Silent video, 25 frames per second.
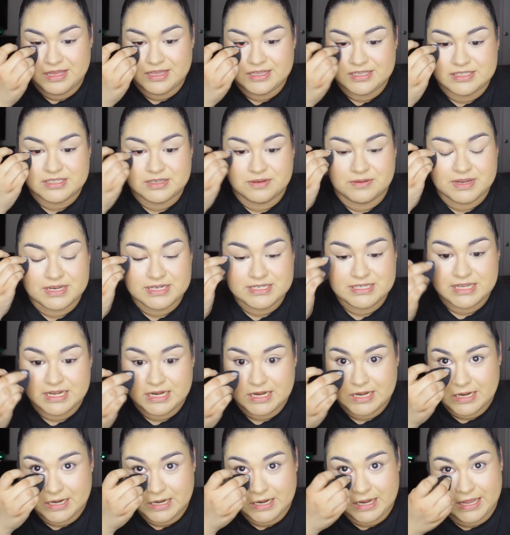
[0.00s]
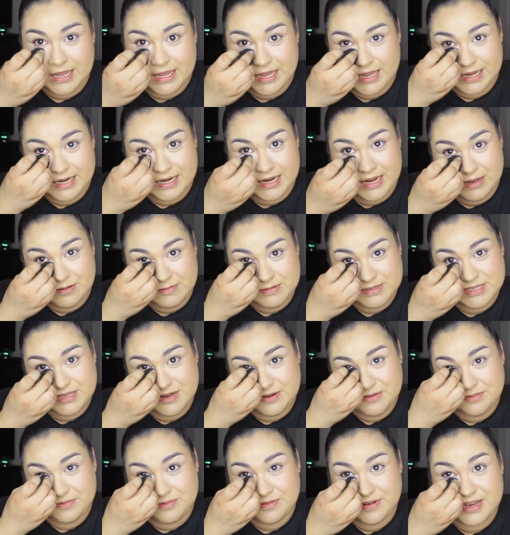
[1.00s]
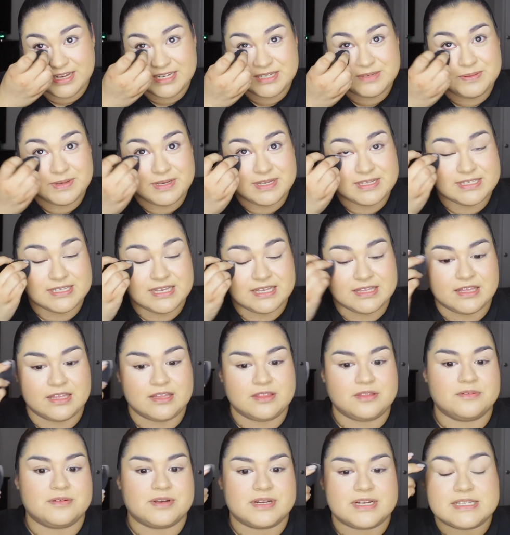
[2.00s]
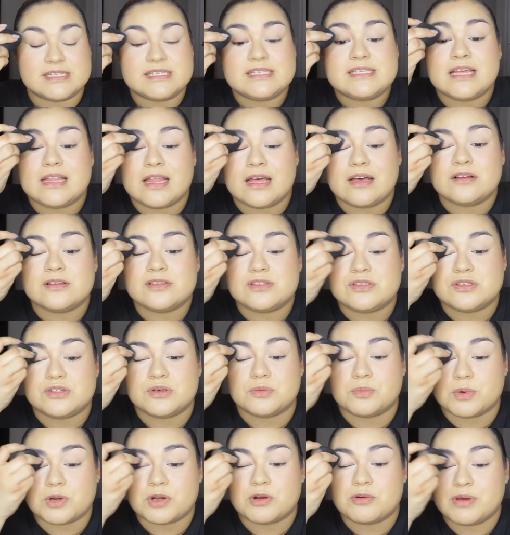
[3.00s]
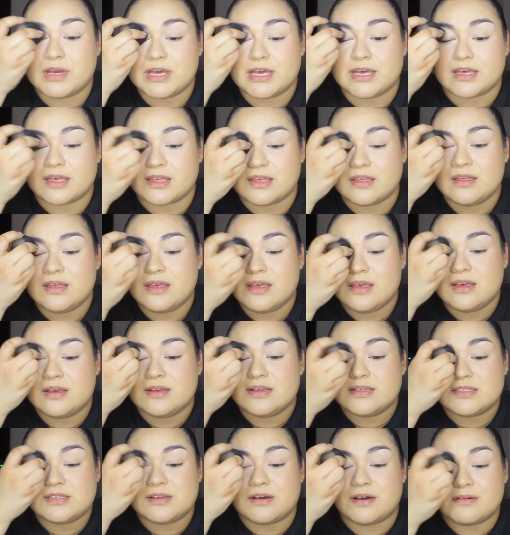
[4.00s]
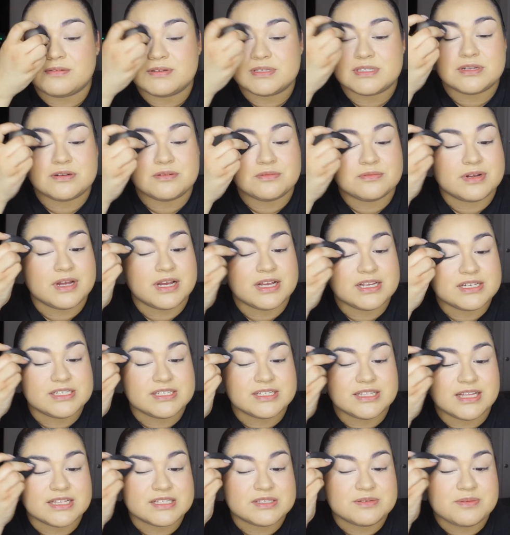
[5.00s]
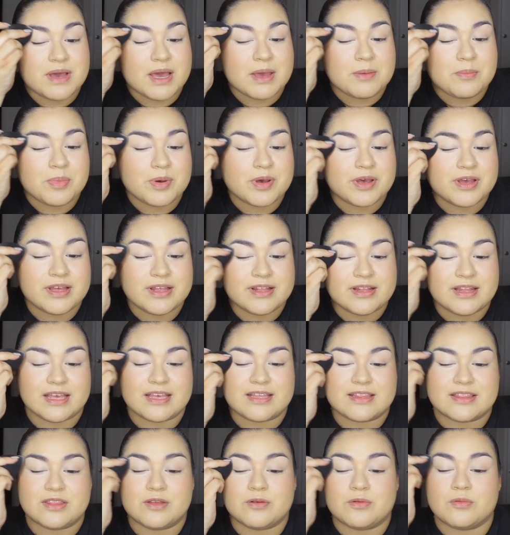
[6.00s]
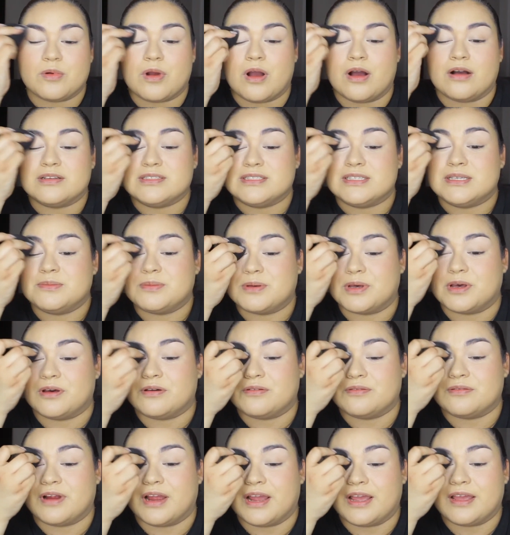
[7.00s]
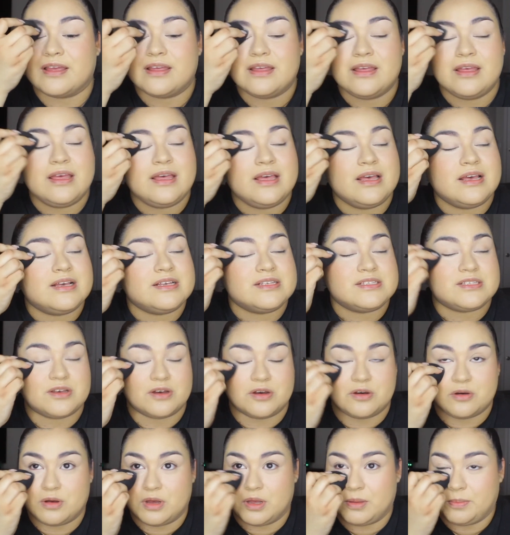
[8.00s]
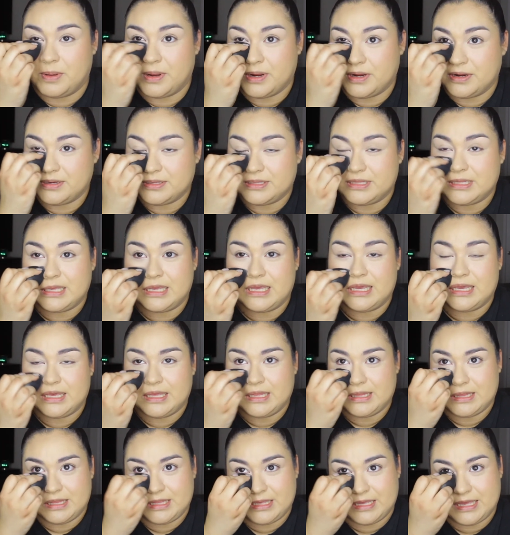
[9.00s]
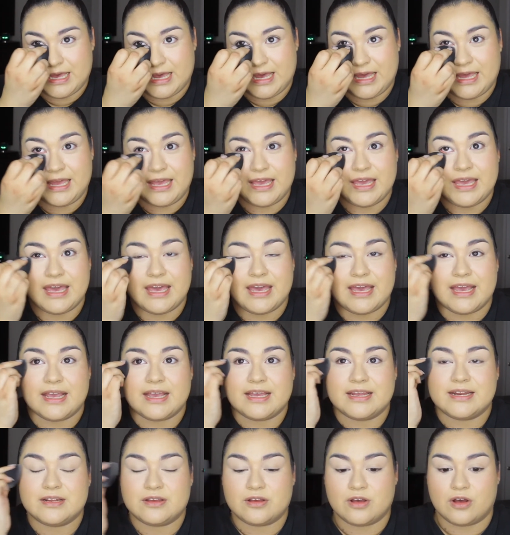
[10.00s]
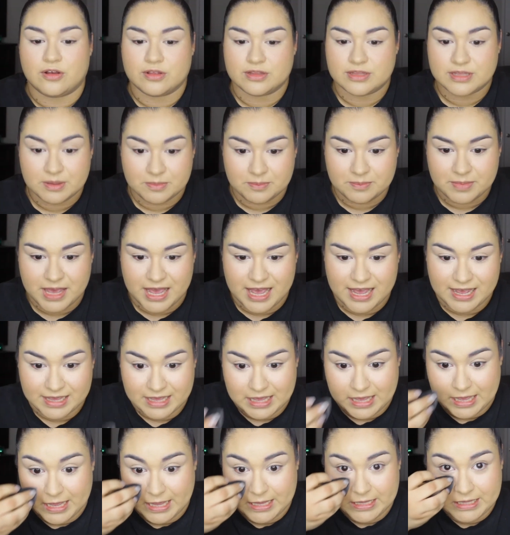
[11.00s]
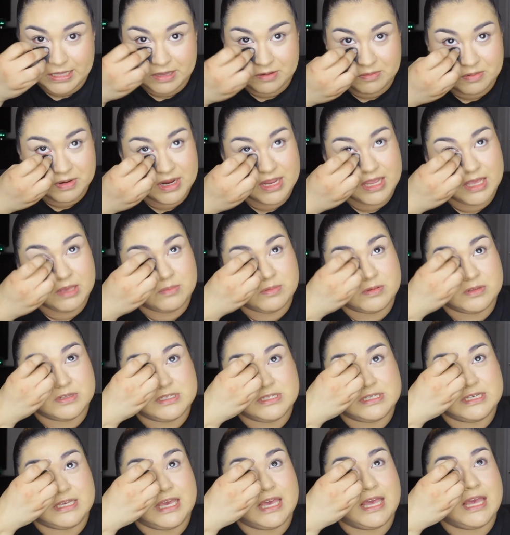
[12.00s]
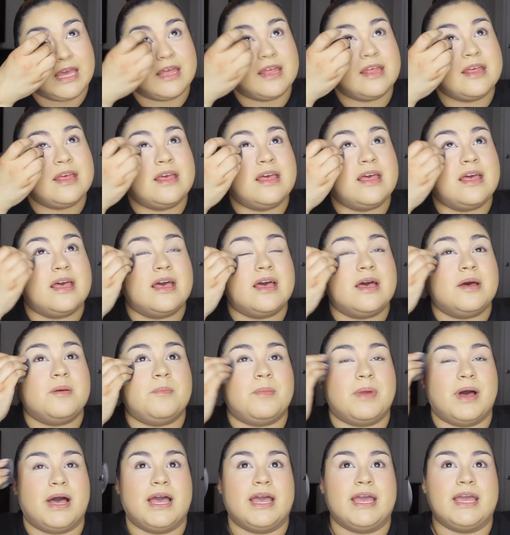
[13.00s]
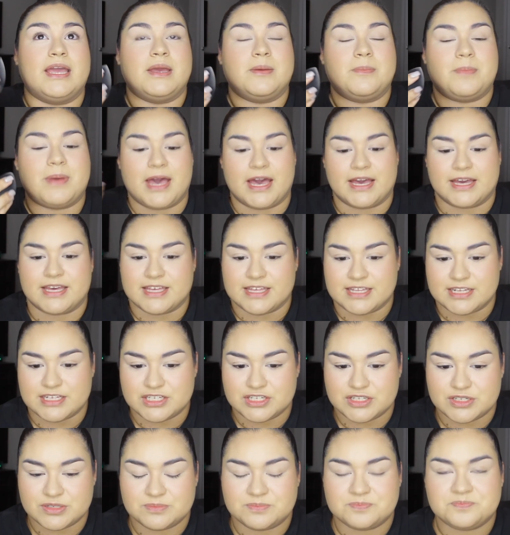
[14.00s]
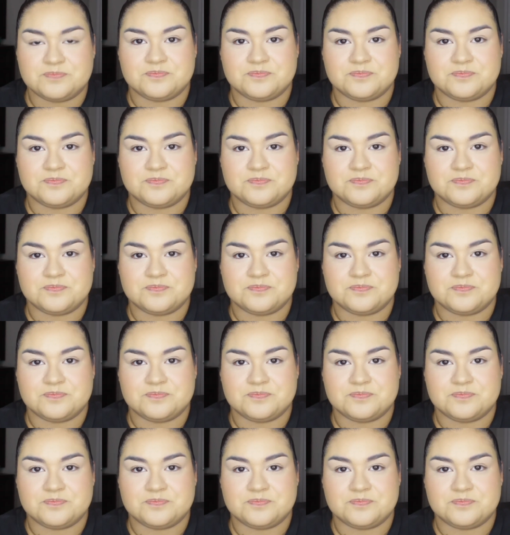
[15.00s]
So I did it, and I was in a rush because I thought they were gonna sell out super quick. So I was in a rush, and that's why I put like the wrong zip code, right? So apparently the guy had called them back and they were able to get my package